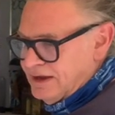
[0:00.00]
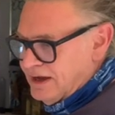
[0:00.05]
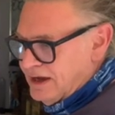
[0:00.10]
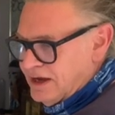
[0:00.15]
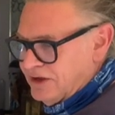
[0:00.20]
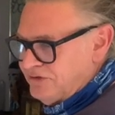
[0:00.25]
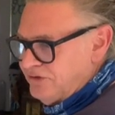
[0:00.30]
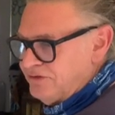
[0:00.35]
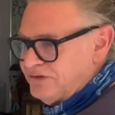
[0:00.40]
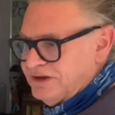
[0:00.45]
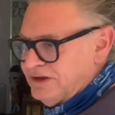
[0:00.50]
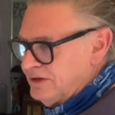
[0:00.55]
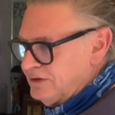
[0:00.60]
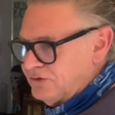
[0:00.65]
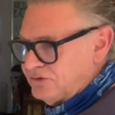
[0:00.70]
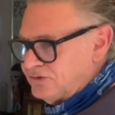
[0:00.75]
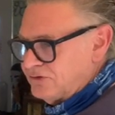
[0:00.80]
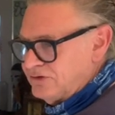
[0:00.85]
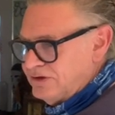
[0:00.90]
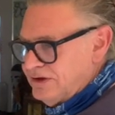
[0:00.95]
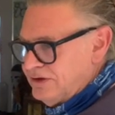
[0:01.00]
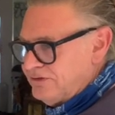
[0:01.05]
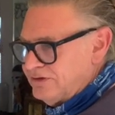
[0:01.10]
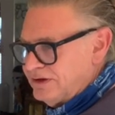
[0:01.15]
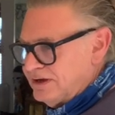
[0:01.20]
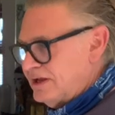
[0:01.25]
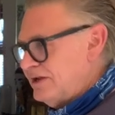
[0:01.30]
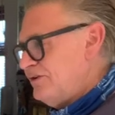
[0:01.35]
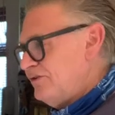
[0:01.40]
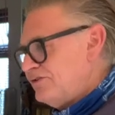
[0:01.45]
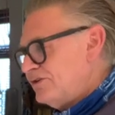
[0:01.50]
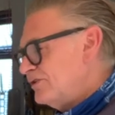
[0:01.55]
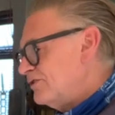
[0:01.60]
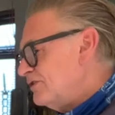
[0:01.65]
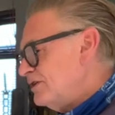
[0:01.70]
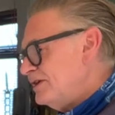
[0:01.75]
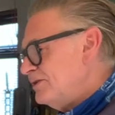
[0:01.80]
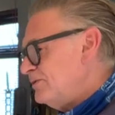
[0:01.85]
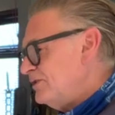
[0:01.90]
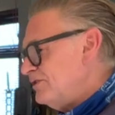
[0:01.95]
art is an illustration. I
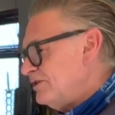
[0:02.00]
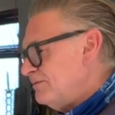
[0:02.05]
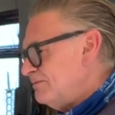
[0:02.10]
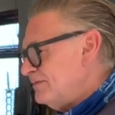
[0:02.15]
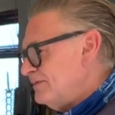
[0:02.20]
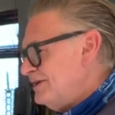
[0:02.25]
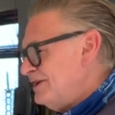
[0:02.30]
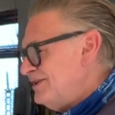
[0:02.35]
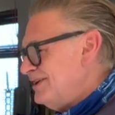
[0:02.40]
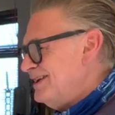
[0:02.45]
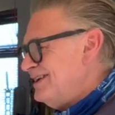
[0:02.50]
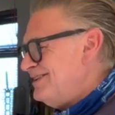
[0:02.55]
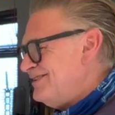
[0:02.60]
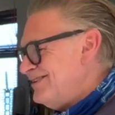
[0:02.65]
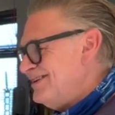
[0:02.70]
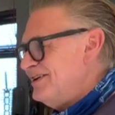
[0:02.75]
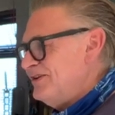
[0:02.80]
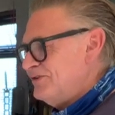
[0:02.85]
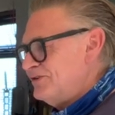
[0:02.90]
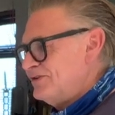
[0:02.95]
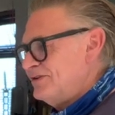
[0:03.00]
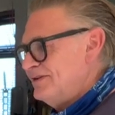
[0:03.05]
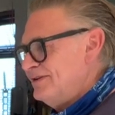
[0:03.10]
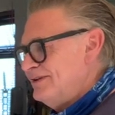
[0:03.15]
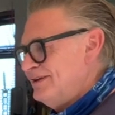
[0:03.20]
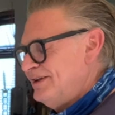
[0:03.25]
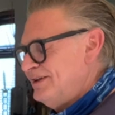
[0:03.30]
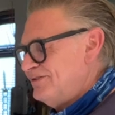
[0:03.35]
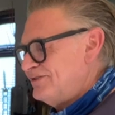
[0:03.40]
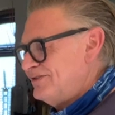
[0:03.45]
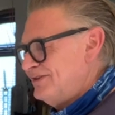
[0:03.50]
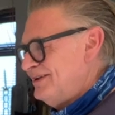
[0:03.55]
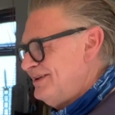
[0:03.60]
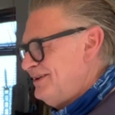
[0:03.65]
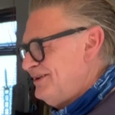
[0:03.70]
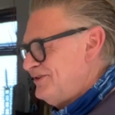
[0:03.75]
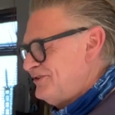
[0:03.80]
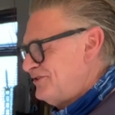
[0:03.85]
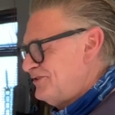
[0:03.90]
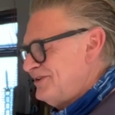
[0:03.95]
disagree with him. It is.
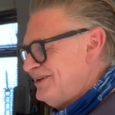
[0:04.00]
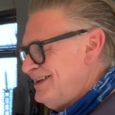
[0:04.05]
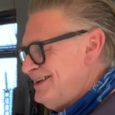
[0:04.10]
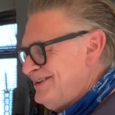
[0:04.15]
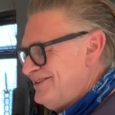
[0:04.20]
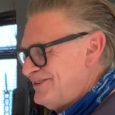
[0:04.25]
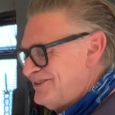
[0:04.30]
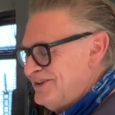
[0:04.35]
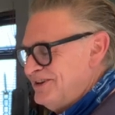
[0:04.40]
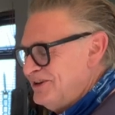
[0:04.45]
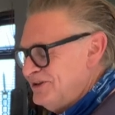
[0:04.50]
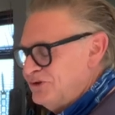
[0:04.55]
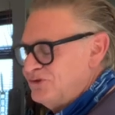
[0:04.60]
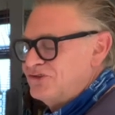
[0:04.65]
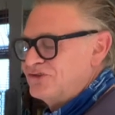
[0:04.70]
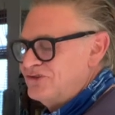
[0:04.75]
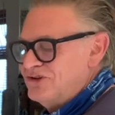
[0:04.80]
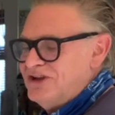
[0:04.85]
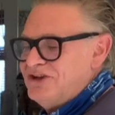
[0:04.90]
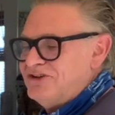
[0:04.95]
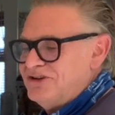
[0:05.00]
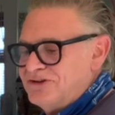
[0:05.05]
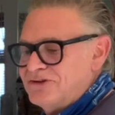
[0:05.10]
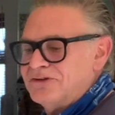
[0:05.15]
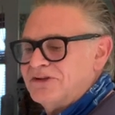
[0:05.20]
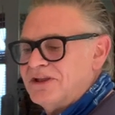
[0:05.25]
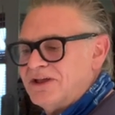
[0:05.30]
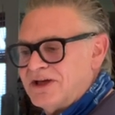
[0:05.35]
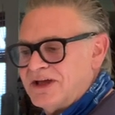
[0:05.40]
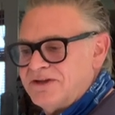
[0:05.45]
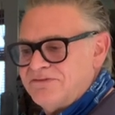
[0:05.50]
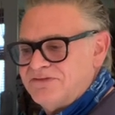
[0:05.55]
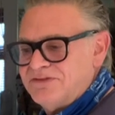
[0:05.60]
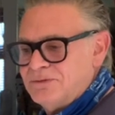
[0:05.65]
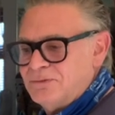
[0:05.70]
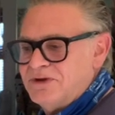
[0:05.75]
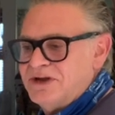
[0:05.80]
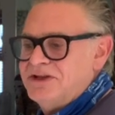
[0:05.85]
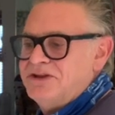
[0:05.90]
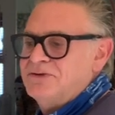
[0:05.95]
it's an illustration on life,
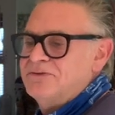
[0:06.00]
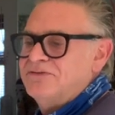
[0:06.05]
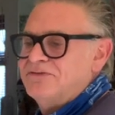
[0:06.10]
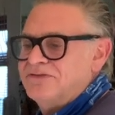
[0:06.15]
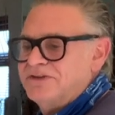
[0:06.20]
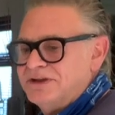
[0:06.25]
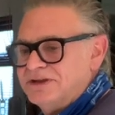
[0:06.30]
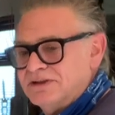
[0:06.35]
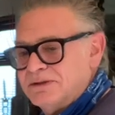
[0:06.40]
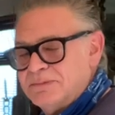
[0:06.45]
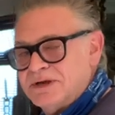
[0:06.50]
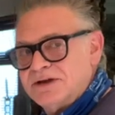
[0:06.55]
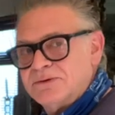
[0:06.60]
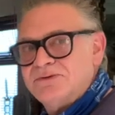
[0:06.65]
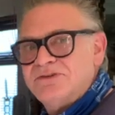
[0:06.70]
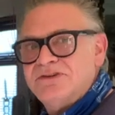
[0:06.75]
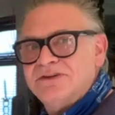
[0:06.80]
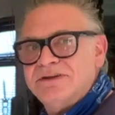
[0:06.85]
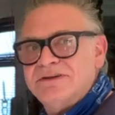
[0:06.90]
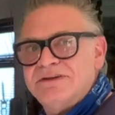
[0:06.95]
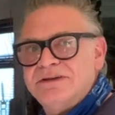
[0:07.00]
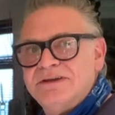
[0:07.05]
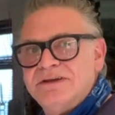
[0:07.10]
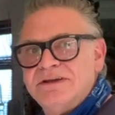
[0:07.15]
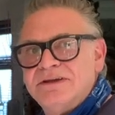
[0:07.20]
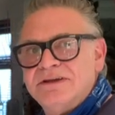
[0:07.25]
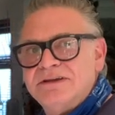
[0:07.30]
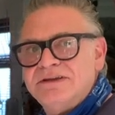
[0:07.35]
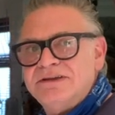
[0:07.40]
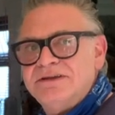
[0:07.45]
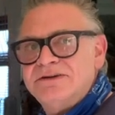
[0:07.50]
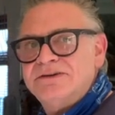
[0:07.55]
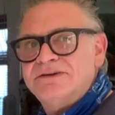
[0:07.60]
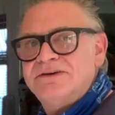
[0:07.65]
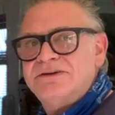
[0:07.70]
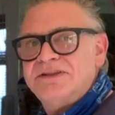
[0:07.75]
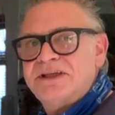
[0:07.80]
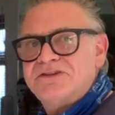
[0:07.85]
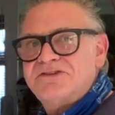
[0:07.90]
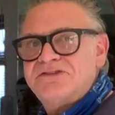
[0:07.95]
the way you feel about it. You
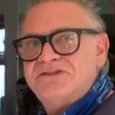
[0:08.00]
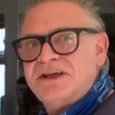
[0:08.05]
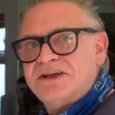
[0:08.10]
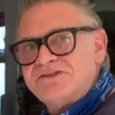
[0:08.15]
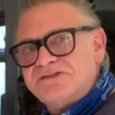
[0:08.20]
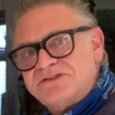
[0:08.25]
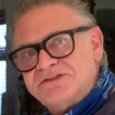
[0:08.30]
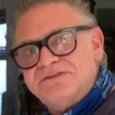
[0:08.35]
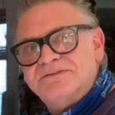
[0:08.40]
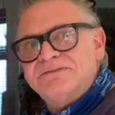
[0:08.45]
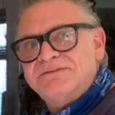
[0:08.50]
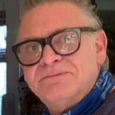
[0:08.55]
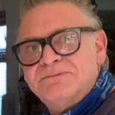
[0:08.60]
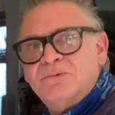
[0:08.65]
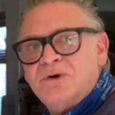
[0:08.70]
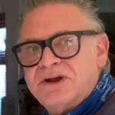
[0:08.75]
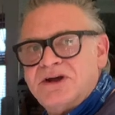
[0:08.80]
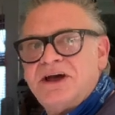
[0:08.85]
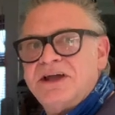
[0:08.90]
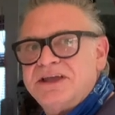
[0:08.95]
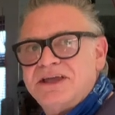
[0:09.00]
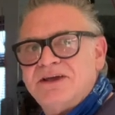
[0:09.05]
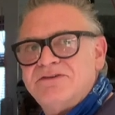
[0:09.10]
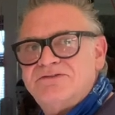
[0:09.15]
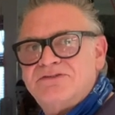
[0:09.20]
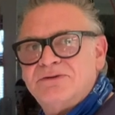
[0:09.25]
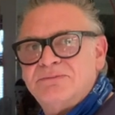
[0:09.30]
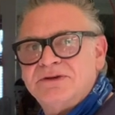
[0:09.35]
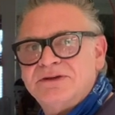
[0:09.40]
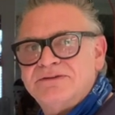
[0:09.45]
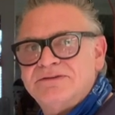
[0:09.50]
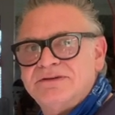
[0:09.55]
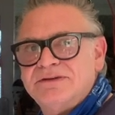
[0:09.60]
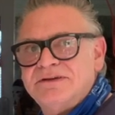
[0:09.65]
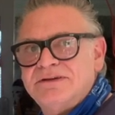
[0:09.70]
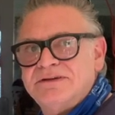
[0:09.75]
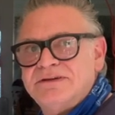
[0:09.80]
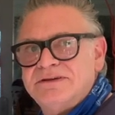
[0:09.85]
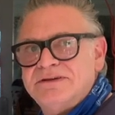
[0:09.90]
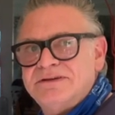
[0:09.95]
know, that's what I get from it,
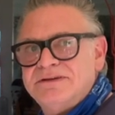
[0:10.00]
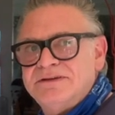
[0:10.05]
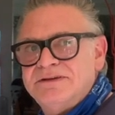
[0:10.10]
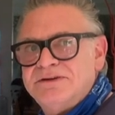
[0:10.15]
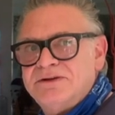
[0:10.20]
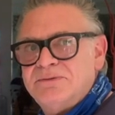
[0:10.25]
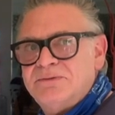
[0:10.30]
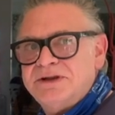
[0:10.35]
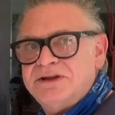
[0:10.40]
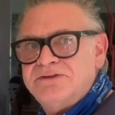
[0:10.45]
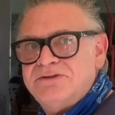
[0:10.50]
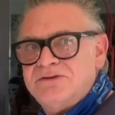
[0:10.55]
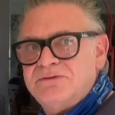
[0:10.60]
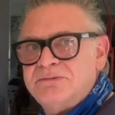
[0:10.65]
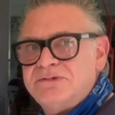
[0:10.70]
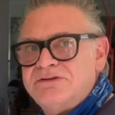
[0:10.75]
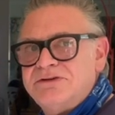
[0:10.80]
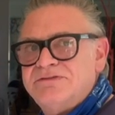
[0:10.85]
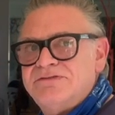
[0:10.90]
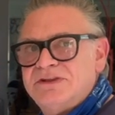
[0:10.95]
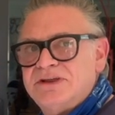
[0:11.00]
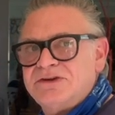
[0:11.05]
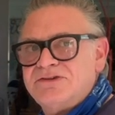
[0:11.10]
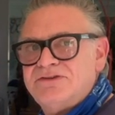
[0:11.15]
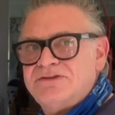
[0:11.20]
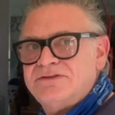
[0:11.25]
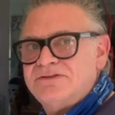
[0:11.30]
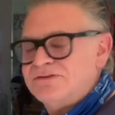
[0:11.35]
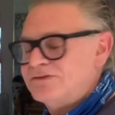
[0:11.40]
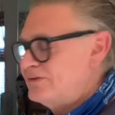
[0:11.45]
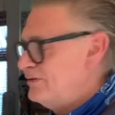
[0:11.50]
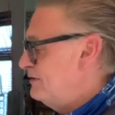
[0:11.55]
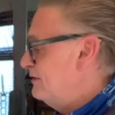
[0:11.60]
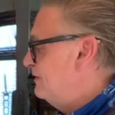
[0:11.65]
you know, when I do my reflections.